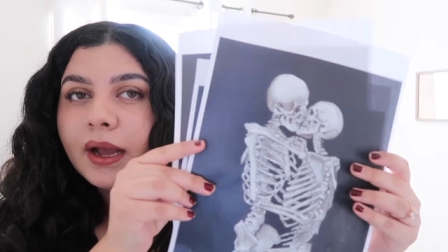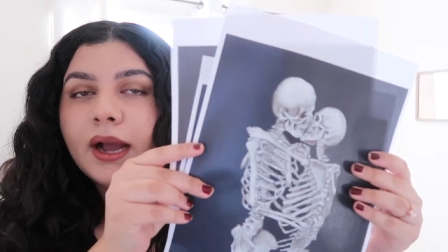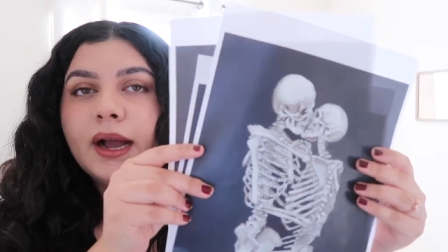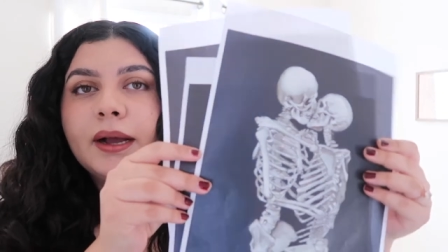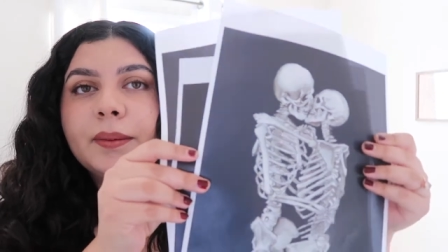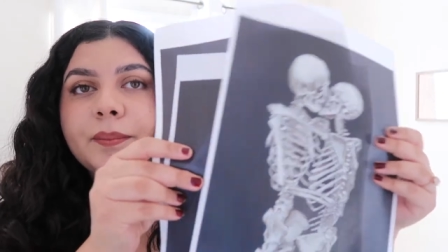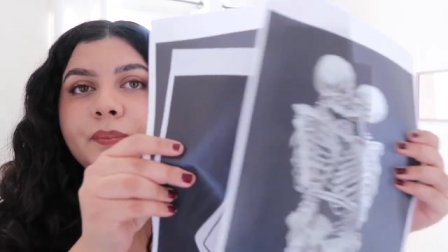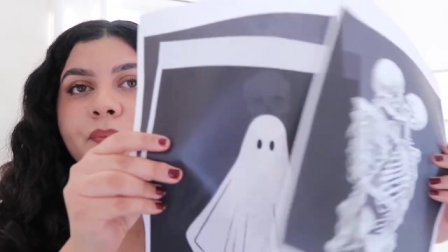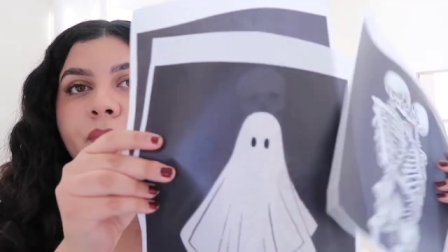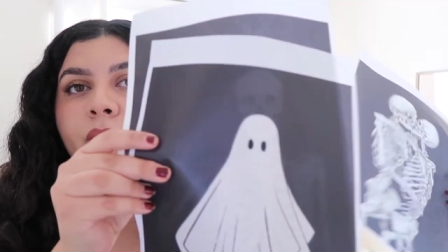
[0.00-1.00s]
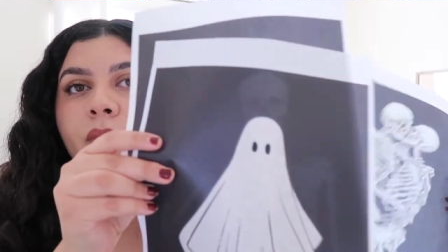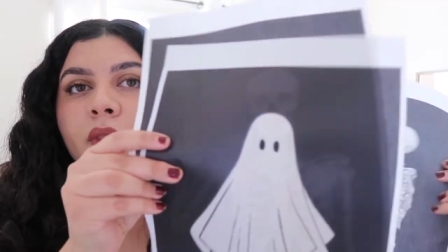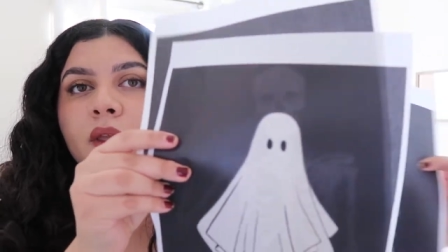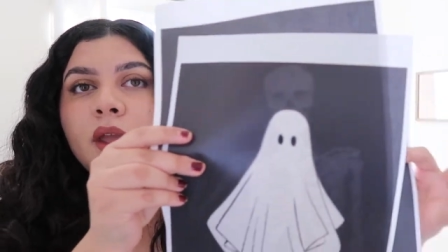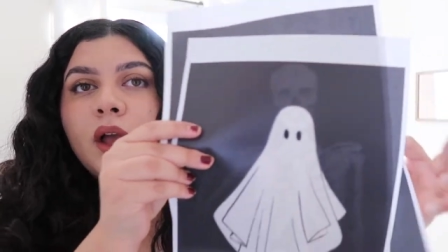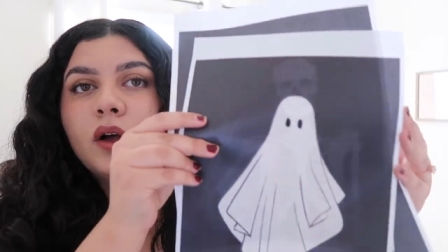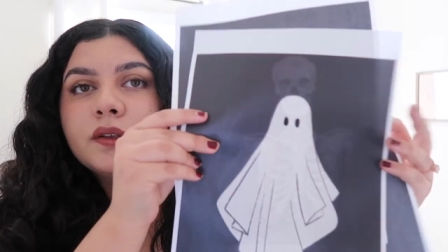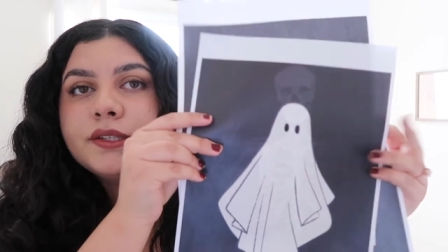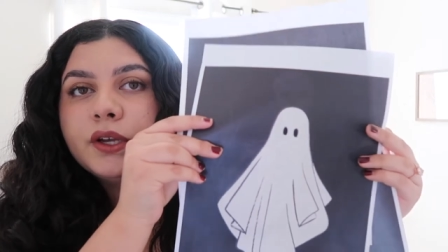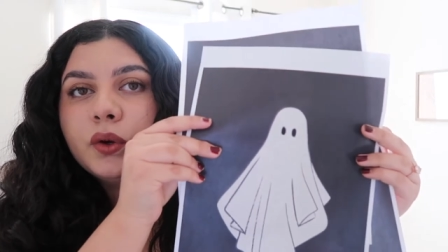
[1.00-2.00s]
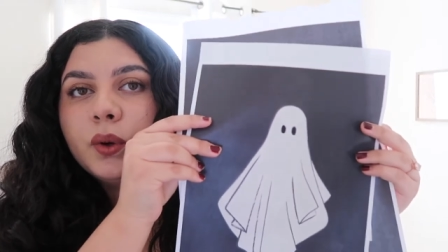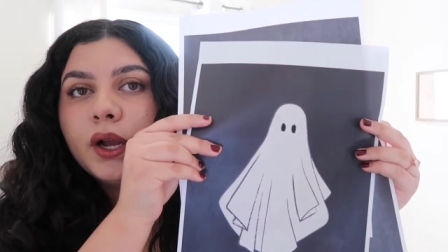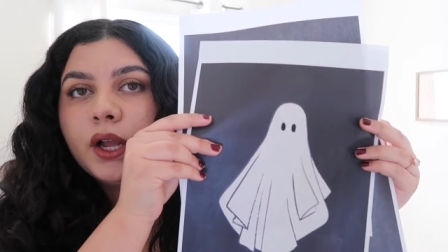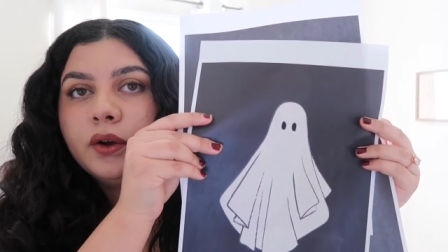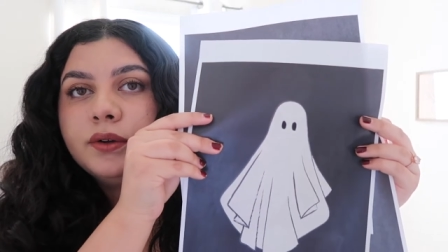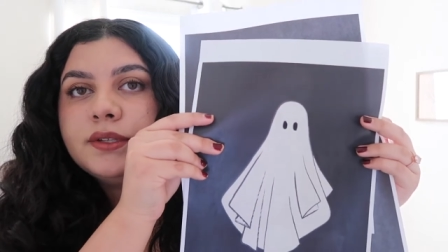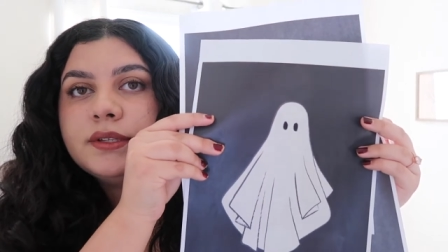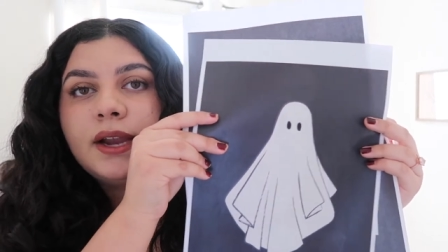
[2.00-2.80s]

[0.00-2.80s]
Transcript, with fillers: Um, also a ghost.